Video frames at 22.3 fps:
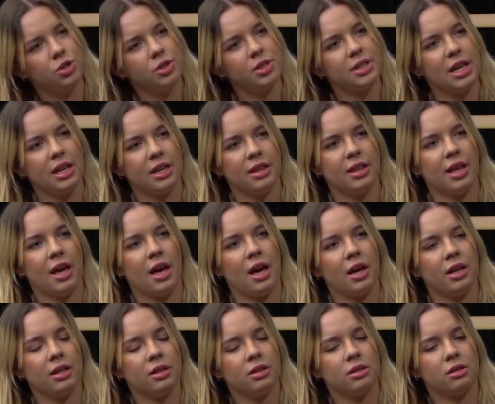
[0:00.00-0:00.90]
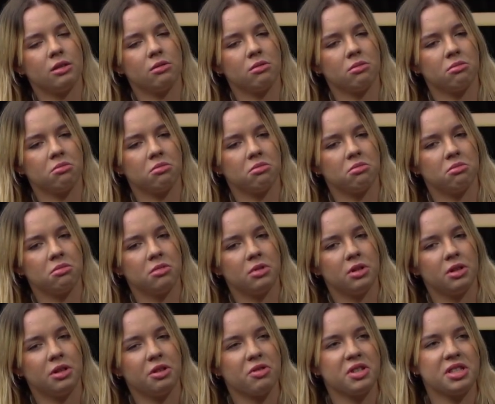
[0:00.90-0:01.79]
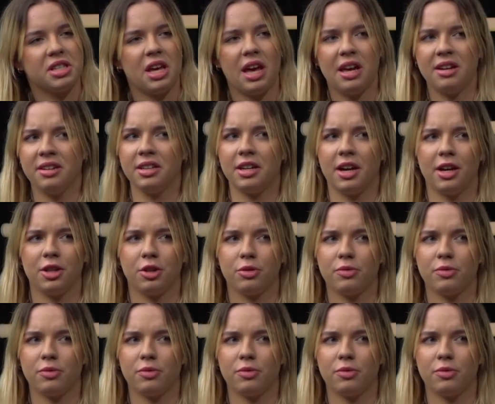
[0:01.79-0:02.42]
say that there is any kind of